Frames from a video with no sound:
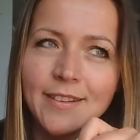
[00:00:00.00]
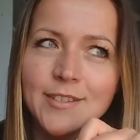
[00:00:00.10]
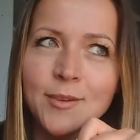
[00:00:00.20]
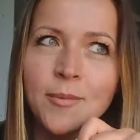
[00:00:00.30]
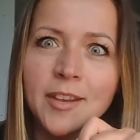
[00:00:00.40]

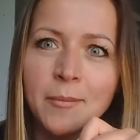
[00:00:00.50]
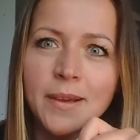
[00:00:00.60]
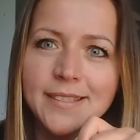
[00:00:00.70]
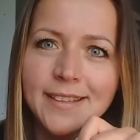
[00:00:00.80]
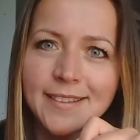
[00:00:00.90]
something
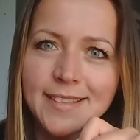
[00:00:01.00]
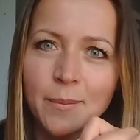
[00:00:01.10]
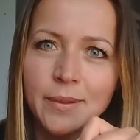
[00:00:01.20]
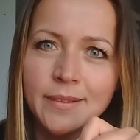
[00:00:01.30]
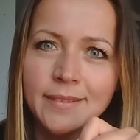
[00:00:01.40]
amazing has
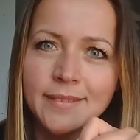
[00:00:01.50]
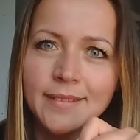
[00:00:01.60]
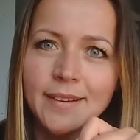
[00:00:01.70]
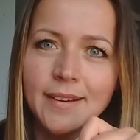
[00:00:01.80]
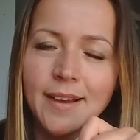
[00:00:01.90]
happened.
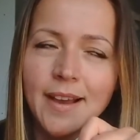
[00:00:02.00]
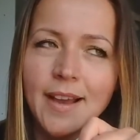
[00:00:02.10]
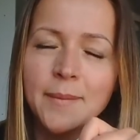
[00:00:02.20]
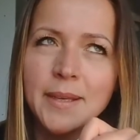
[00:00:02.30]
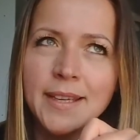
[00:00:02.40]

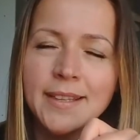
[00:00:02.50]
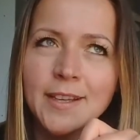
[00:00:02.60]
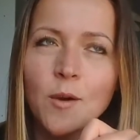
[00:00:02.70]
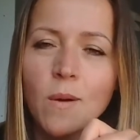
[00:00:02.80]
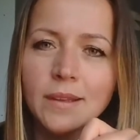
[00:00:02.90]
I
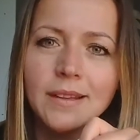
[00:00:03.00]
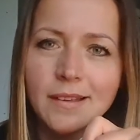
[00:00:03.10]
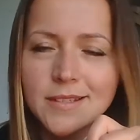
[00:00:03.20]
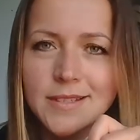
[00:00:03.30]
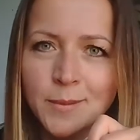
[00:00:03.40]
mean, quite
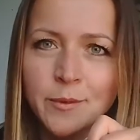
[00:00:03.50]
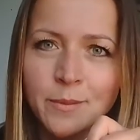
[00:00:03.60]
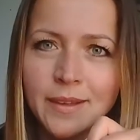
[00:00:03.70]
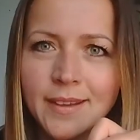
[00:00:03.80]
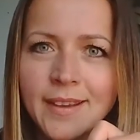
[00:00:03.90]
large sum of
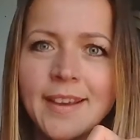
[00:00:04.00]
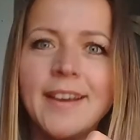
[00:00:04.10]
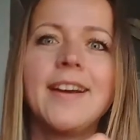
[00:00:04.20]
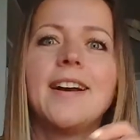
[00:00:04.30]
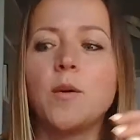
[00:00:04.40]
money,
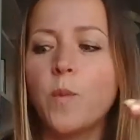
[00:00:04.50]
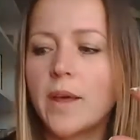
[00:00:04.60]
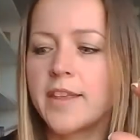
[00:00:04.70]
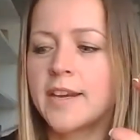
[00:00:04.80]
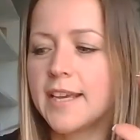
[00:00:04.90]

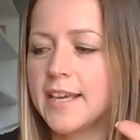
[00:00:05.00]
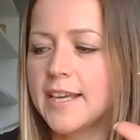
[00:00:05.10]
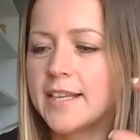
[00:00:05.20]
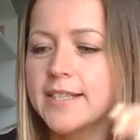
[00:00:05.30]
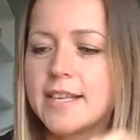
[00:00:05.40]
whether it
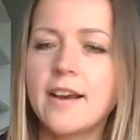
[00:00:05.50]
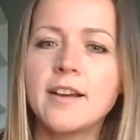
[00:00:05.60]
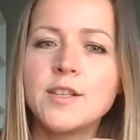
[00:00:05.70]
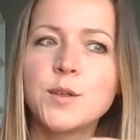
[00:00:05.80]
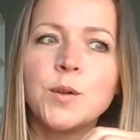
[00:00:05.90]
is
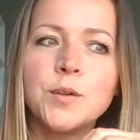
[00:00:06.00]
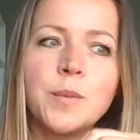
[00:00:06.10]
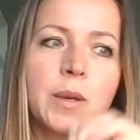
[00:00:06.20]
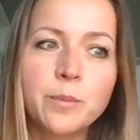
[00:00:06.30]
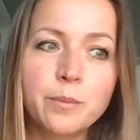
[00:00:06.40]
I sold
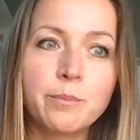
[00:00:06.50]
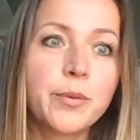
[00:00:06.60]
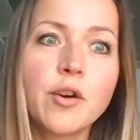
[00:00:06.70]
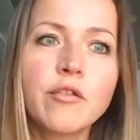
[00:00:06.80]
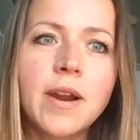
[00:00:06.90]
my
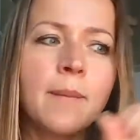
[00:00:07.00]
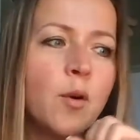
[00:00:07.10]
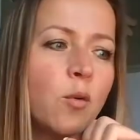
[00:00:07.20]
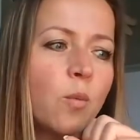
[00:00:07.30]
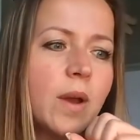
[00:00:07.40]

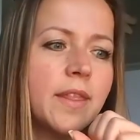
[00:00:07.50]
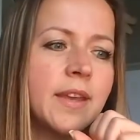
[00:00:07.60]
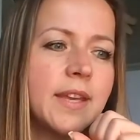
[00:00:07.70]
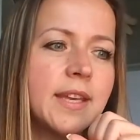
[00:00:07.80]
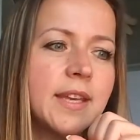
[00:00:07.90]
program, or whether
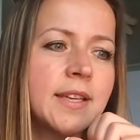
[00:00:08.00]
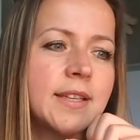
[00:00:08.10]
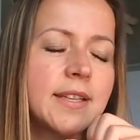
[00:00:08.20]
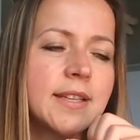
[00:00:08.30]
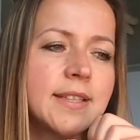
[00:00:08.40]

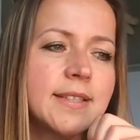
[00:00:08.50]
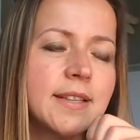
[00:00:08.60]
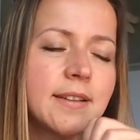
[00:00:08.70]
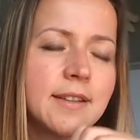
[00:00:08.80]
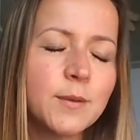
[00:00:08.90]
it is
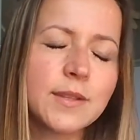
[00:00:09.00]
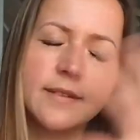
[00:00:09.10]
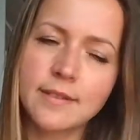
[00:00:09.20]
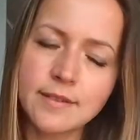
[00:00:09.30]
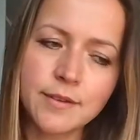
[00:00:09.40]
that was
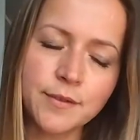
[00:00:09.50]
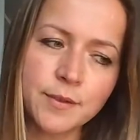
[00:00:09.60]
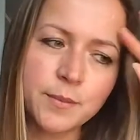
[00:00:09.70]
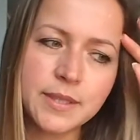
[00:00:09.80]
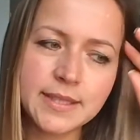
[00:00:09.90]
in a
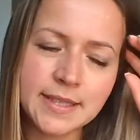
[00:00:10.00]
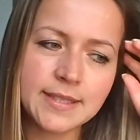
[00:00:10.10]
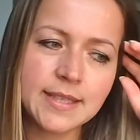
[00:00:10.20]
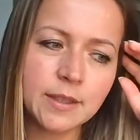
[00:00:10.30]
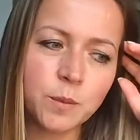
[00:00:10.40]
different
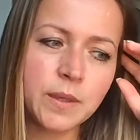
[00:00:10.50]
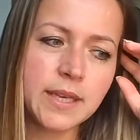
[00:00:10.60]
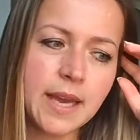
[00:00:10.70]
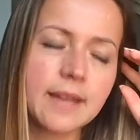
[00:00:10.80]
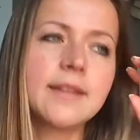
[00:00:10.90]
business that
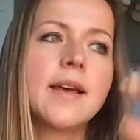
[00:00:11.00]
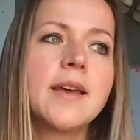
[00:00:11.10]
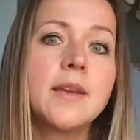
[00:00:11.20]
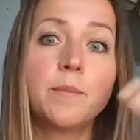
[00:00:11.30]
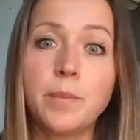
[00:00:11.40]
we had
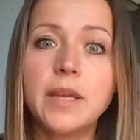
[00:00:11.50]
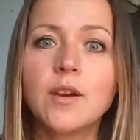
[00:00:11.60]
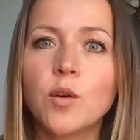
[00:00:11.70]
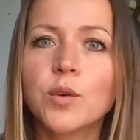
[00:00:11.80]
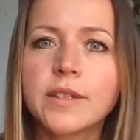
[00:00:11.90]
a
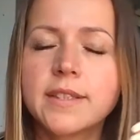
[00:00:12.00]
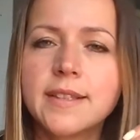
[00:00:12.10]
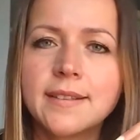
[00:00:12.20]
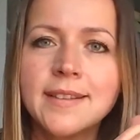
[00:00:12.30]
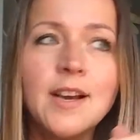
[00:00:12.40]
big order
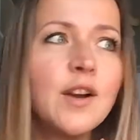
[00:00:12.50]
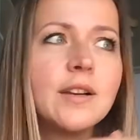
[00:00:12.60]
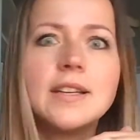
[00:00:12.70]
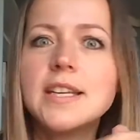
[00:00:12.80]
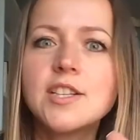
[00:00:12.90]
that
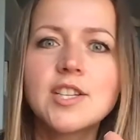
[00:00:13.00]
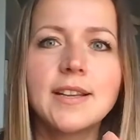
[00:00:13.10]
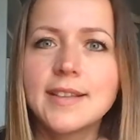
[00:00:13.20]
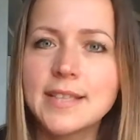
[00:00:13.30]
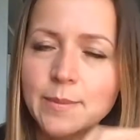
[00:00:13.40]

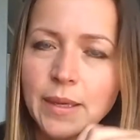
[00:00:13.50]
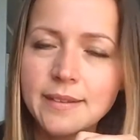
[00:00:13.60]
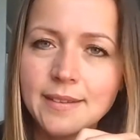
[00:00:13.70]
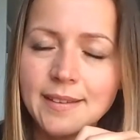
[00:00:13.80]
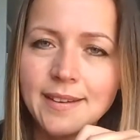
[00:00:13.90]
literally
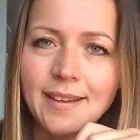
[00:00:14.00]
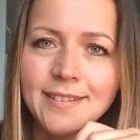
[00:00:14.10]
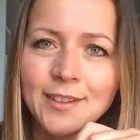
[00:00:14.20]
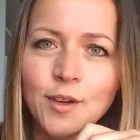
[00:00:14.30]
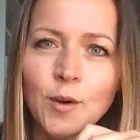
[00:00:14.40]
unexpectedly
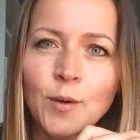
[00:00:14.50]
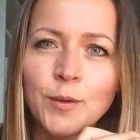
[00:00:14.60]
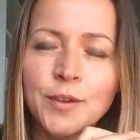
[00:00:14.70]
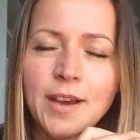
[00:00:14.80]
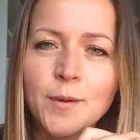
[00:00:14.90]
landed
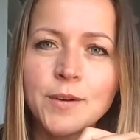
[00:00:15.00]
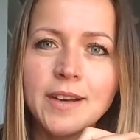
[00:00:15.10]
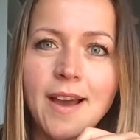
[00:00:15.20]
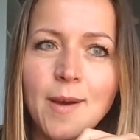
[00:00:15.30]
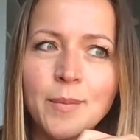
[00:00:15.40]
on our
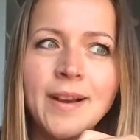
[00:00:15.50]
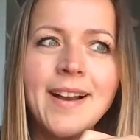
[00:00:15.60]
lab.